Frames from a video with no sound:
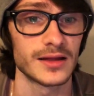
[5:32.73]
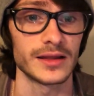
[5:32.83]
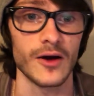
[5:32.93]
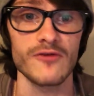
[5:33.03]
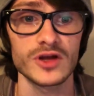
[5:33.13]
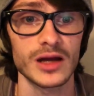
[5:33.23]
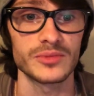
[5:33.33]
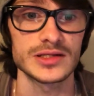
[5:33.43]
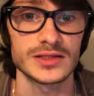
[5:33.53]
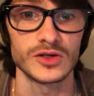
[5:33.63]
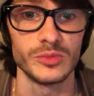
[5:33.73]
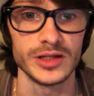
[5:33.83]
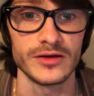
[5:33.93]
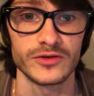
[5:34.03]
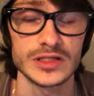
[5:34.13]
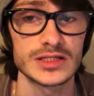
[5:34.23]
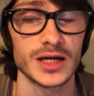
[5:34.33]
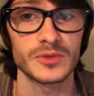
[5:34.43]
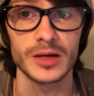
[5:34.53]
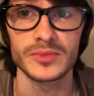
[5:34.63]
Now, every company is a little bit different.
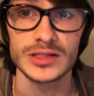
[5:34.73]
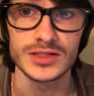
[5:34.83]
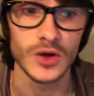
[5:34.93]
Some companies